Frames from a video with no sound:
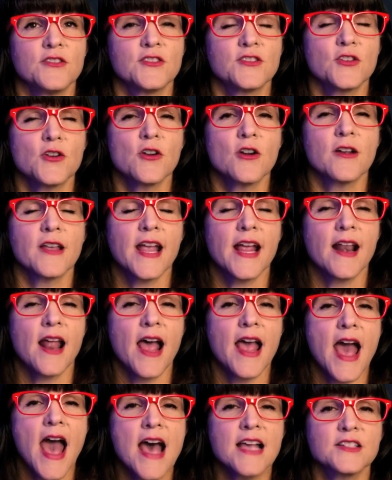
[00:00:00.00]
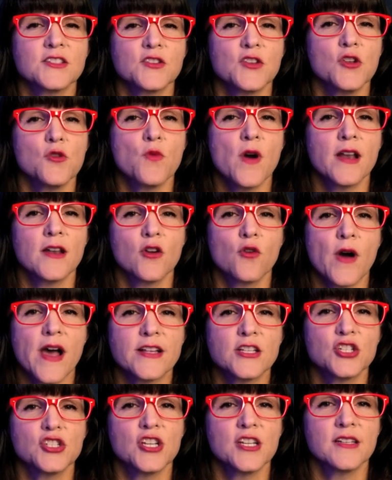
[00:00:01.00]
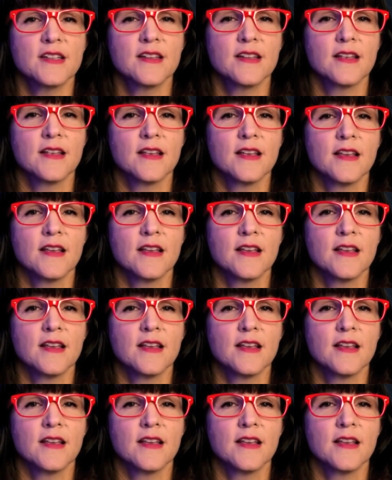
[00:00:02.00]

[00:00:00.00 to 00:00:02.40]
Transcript: "Sir, can I ask you one question?